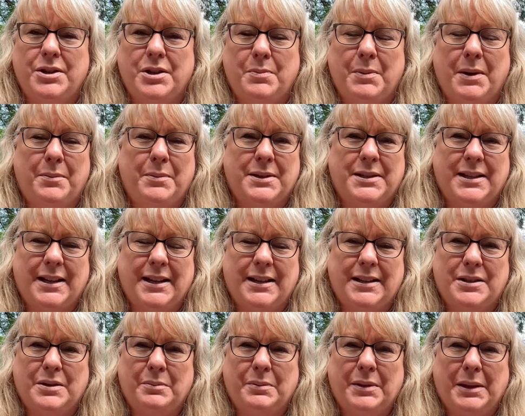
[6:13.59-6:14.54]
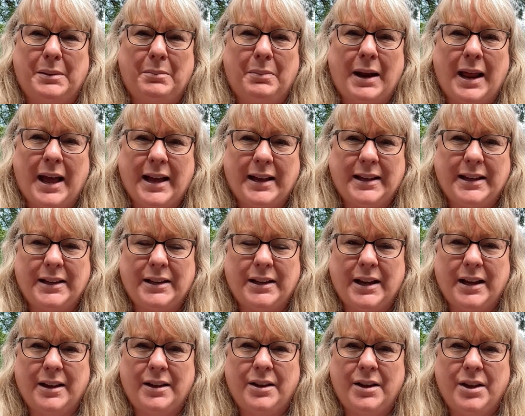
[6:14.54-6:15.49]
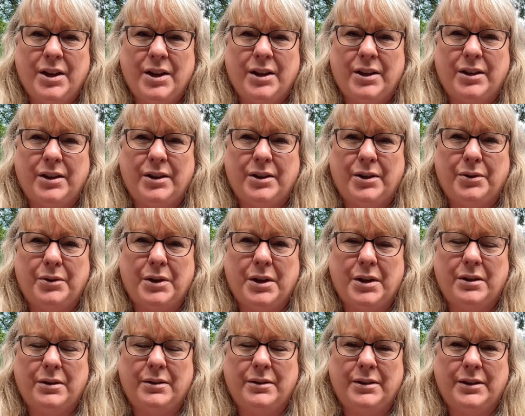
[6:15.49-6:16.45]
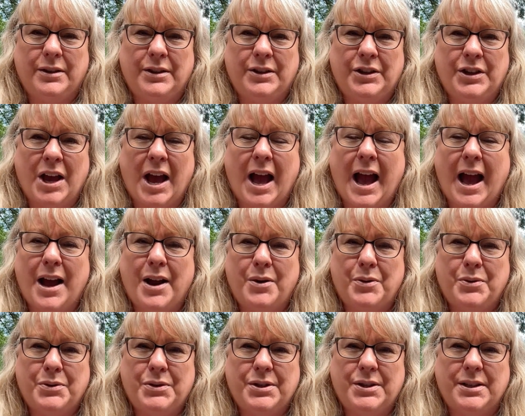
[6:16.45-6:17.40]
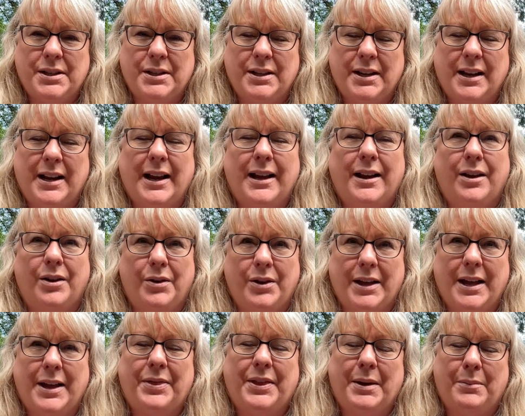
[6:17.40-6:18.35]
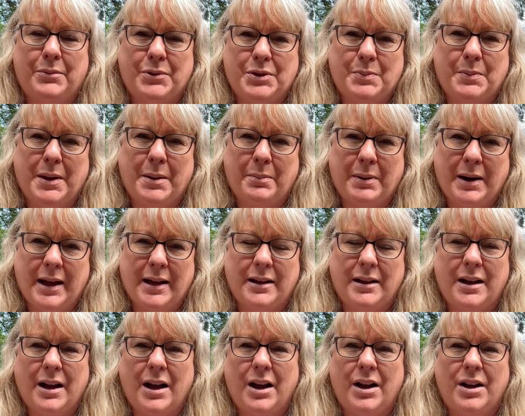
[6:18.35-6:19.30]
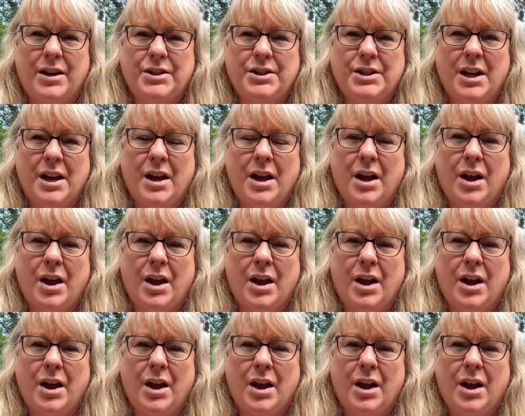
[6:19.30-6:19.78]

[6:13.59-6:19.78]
So you might be seeing something black in your house, and you're like, oh yeah, that must be a black card.